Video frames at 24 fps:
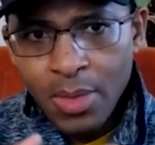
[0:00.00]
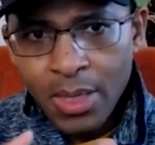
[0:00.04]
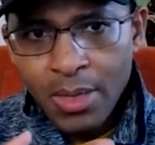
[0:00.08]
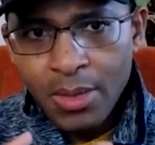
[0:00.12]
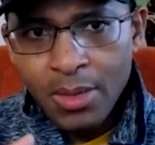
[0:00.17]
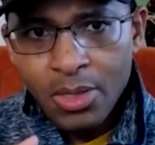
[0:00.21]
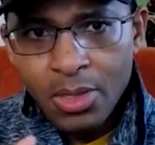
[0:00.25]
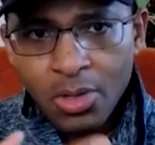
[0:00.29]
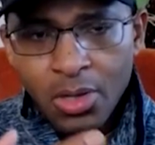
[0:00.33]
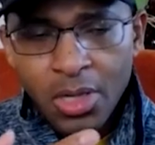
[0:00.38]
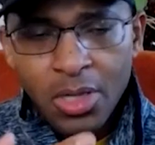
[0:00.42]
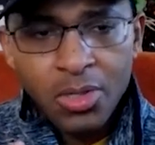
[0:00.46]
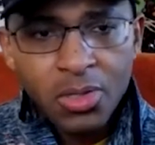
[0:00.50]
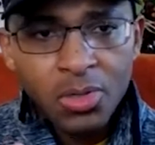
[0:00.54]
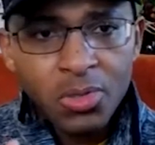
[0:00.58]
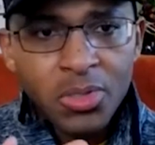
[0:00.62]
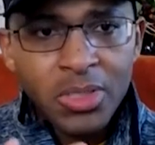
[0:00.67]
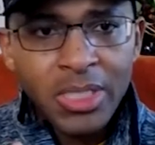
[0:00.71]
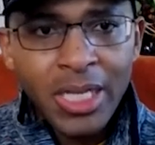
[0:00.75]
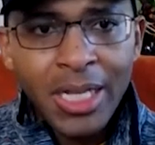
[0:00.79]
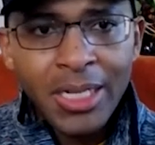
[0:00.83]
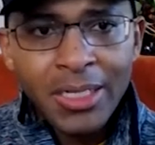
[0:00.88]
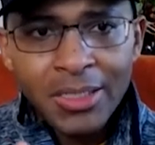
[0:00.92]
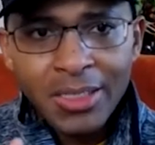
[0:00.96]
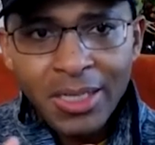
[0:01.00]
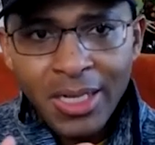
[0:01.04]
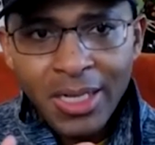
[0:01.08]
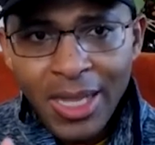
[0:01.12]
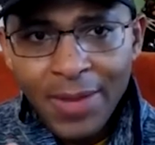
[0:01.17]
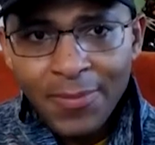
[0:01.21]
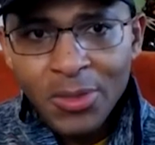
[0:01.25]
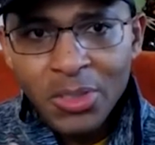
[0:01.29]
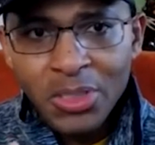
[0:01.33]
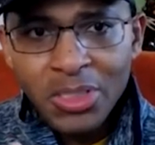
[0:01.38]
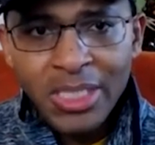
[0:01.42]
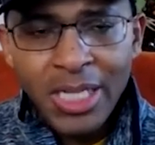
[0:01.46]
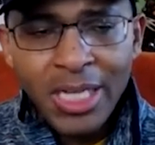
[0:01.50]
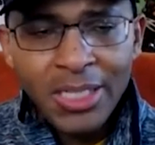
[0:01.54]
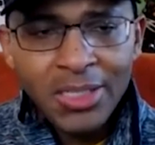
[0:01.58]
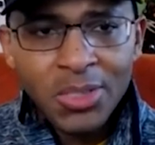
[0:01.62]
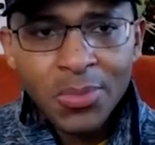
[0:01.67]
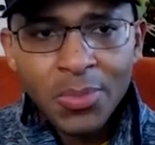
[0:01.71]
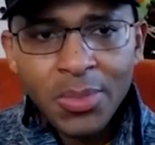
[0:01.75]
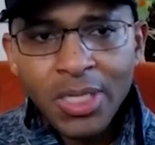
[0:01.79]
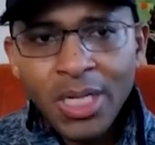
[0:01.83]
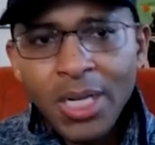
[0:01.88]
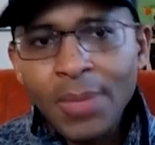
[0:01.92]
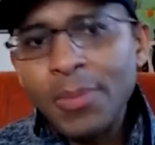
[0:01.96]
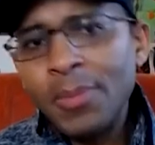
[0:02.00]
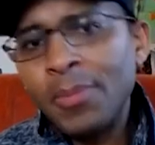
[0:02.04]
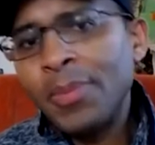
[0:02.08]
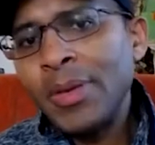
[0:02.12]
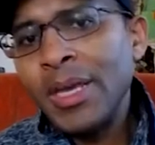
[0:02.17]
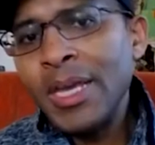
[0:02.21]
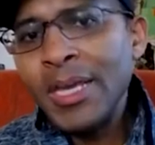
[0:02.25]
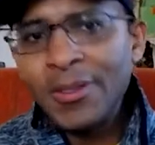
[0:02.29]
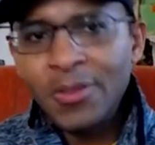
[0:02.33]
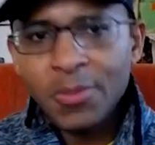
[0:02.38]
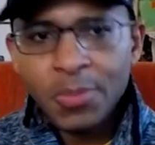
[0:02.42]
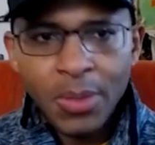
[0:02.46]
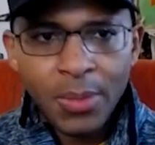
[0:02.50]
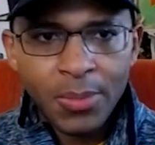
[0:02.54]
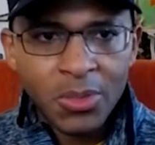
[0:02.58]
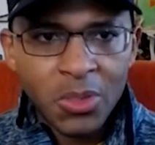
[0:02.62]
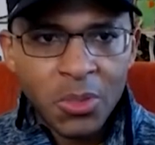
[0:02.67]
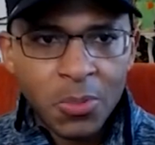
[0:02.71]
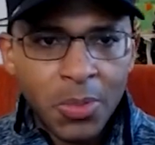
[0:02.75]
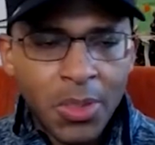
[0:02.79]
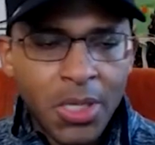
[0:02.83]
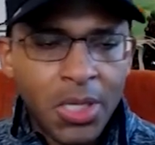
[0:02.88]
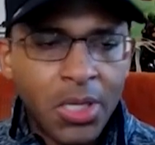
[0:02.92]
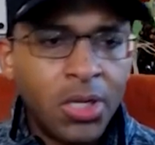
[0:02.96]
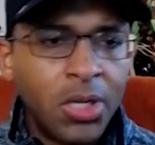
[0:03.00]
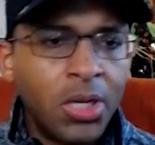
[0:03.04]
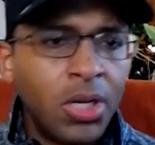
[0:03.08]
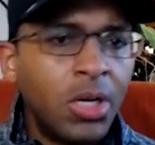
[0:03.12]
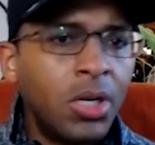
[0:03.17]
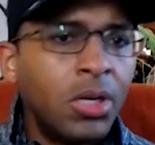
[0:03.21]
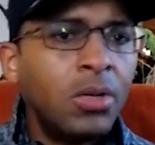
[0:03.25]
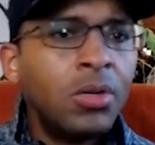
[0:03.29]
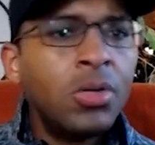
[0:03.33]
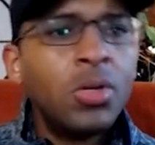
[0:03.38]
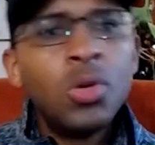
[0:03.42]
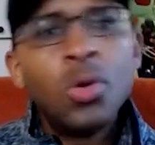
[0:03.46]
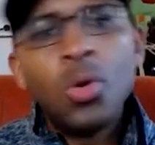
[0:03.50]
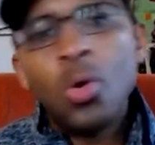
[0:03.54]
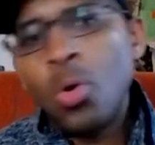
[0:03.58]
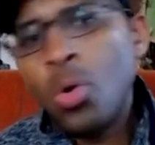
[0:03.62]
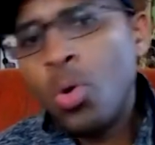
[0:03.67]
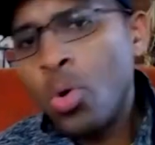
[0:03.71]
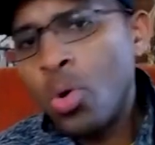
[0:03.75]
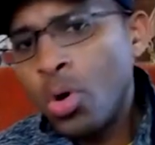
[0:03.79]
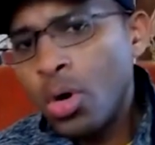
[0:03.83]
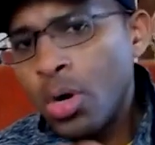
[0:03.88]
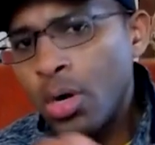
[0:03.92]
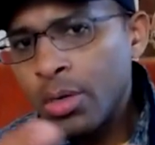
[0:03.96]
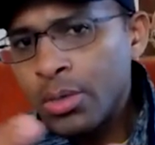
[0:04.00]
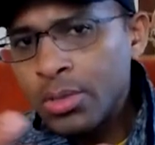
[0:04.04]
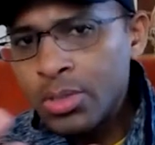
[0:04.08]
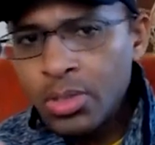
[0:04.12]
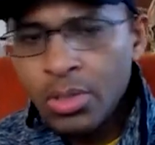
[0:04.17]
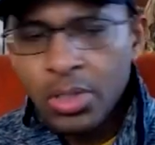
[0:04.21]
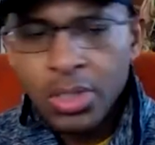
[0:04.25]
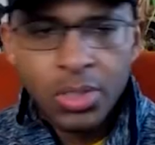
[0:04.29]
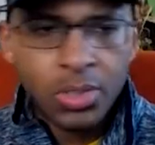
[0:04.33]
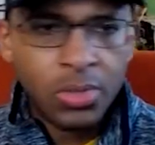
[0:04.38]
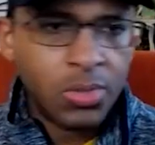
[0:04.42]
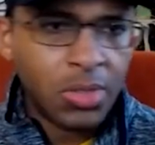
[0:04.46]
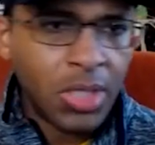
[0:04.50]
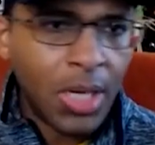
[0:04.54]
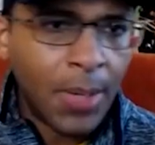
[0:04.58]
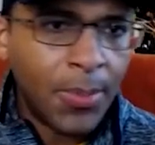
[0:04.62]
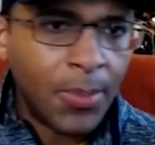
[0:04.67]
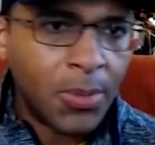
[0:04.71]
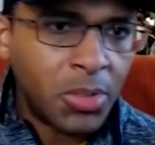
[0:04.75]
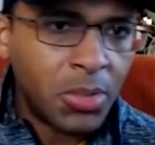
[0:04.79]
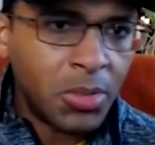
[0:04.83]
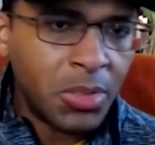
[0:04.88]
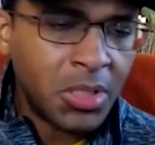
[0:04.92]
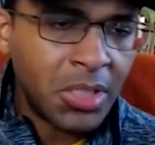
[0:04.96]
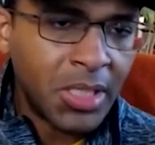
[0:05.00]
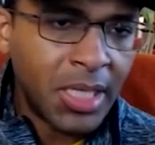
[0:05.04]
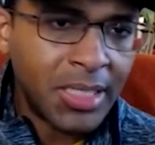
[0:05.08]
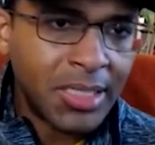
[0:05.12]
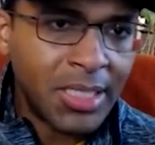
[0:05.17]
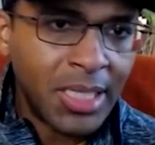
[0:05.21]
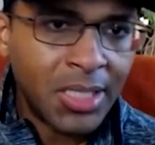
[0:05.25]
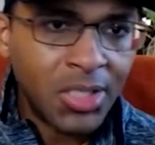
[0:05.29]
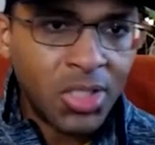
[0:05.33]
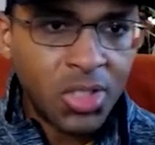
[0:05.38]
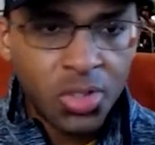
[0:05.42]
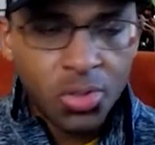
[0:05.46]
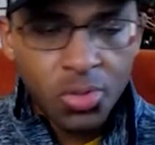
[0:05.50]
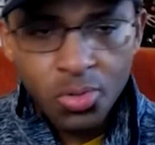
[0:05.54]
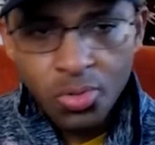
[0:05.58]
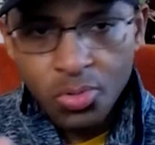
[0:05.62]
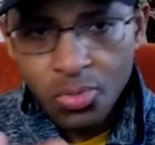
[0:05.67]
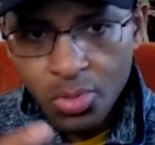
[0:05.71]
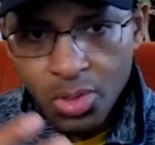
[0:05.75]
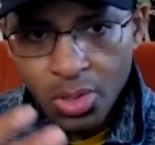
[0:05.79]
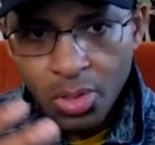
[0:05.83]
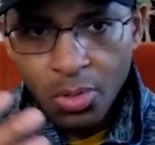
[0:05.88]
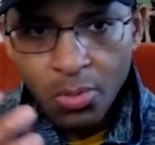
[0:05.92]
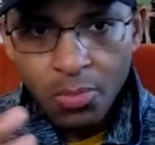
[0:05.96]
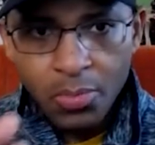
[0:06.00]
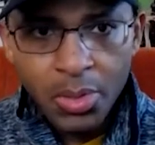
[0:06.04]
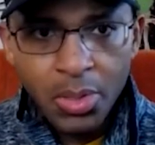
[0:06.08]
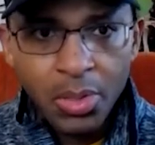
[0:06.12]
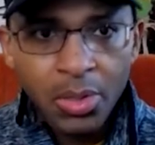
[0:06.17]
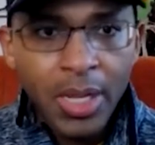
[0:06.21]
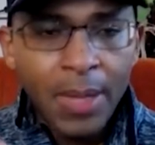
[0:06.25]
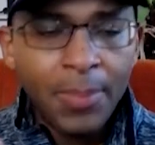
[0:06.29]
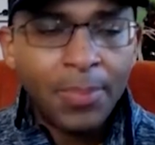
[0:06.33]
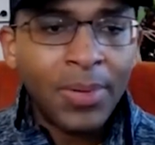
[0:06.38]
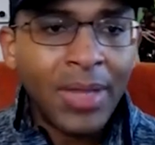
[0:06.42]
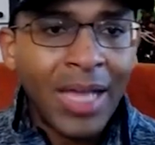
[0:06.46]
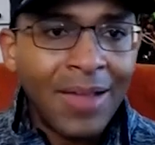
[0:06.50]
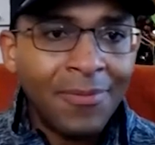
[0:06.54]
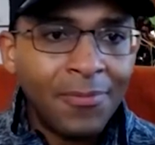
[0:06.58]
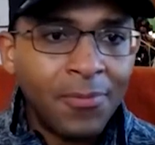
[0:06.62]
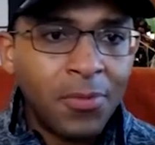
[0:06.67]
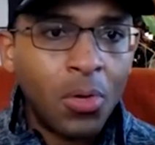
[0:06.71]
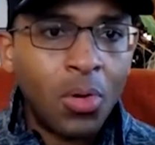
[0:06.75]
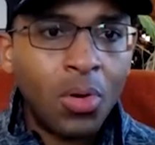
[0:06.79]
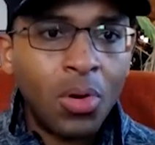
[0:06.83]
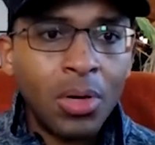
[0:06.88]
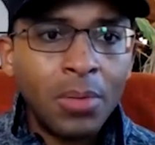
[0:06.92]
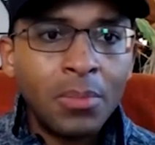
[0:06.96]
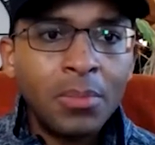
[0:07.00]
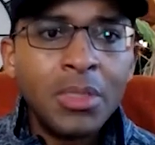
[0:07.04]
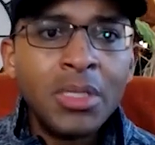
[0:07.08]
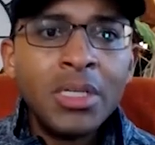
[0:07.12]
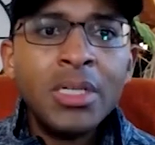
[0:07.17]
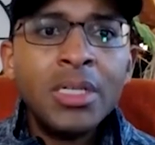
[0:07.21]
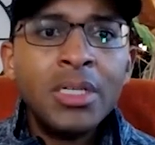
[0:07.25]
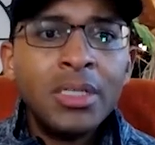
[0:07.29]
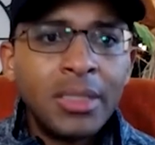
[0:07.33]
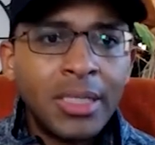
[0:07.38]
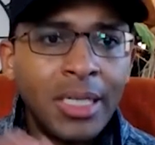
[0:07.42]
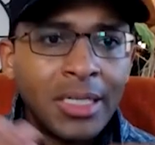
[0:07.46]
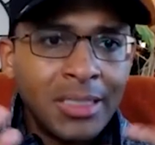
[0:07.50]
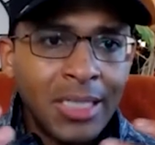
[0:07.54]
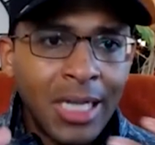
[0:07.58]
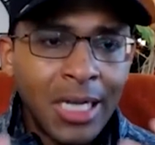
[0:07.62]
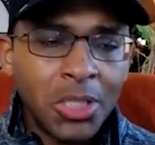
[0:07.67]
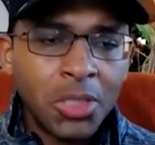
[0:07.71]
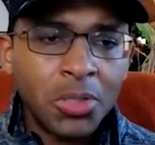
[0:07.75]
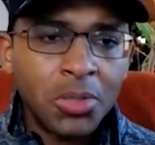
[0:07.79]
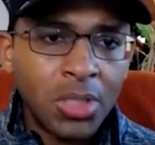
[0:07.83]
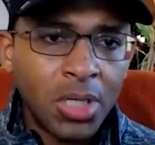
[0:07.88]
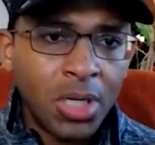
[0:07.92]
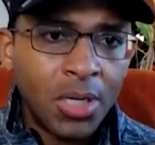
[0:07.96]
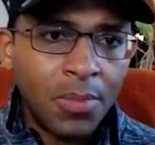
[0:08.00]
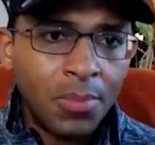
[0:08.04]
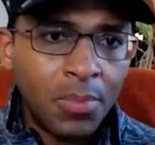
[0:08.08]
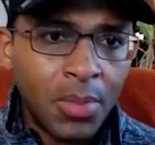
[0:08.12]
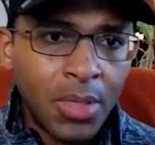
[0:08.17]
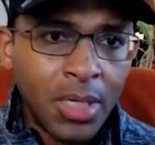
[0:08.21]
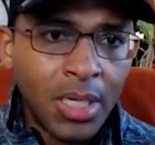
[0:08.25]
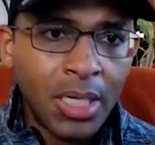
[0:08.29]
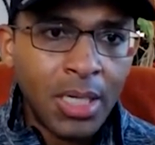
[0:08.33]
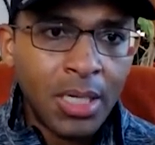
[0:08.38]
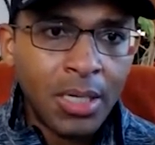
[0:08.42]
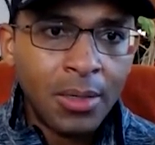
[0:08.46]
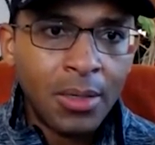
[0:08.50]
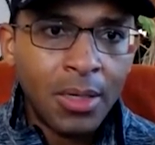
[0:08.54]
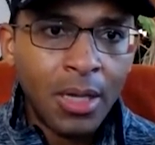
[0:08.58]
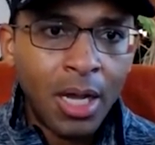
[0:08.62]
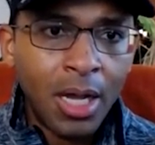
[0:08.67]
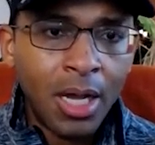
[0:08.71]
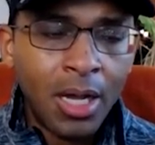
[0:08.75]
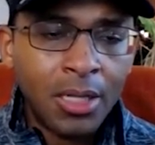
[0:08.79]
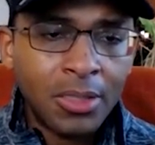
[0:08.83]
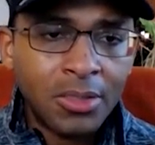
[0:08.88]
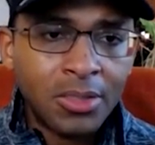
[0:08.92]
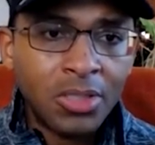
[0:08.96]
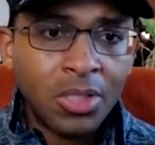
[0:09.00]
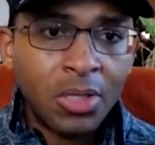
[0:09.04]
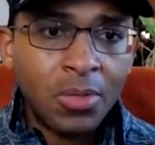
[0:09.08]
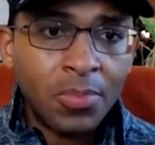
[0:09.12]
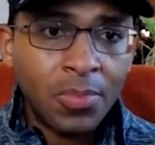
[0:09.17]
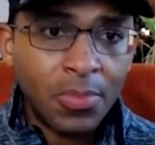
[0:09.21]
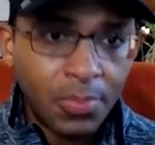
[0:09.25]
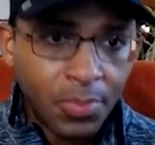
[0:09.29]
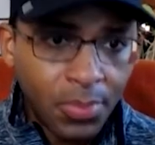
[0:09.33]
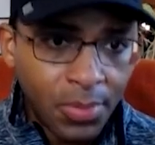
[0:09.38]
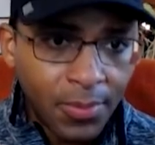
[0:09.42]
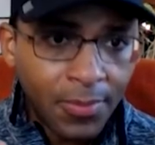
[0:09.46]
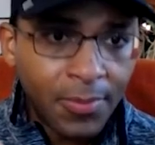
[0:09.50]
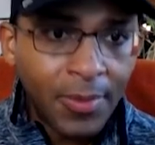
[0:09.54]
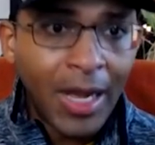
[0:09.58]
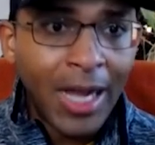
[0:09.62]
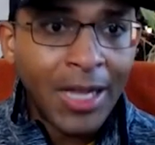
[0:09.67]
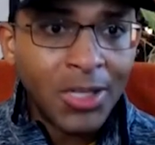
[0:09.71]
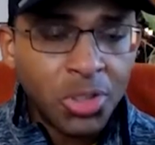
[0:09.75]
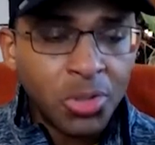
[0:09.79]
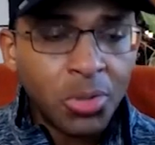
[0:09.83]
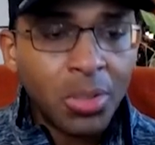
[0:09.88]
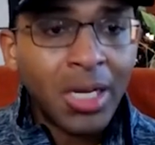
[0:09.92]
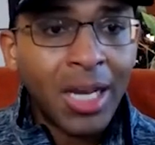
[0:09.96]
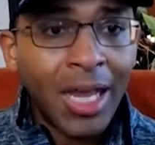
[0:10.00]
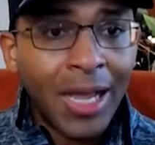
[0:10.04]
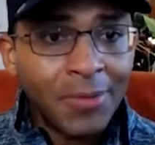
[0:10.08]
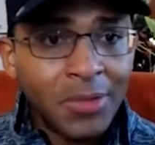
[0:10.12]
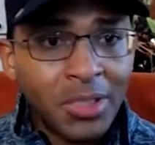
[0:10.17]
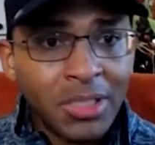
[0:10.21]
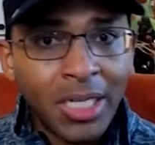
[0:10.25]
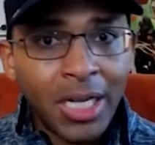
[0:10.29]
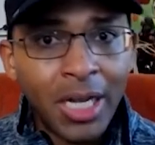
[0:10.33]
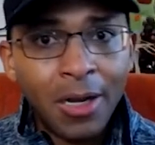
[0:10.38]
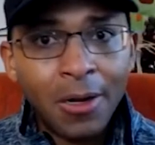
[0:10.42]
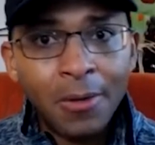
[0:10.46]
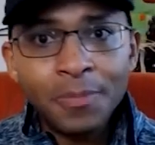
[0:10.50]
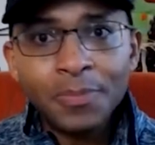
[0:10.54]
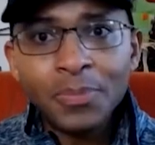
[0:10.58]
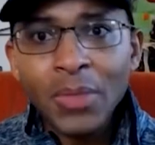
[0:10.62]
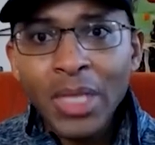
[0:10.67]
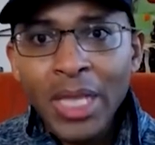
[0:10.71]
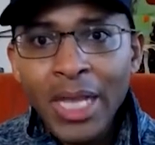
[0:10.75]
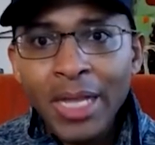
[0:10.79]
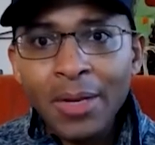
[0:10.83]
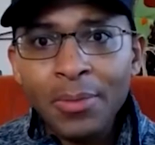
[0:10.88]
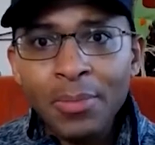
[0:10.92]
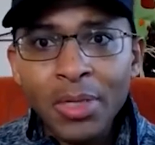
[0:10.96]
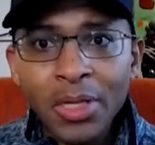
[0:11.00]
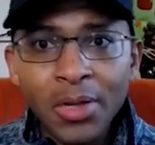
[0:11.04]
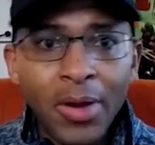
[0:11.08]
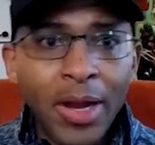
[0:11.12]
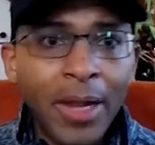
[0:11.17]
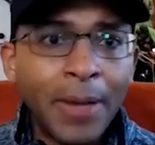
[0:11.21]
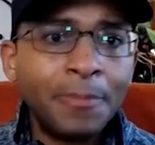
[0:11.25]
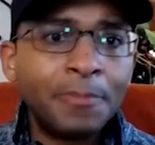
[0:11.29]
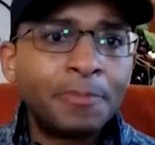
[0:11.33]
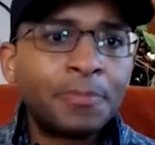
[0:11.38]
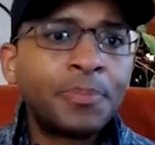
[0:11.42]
you can use that, leverage that to become a paid public speaker, or you can use opportunities like that to, build a platform that's actually going to be, it's going to provide you a lifestyle and be great.